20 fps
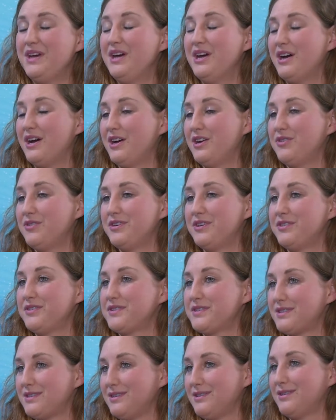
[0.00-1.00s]
I know
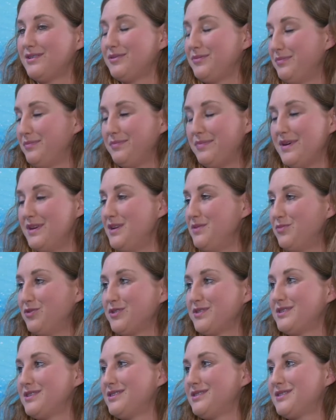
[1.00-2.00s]
there's many more
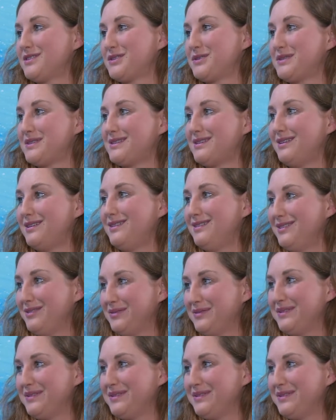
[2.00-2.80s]
things to say,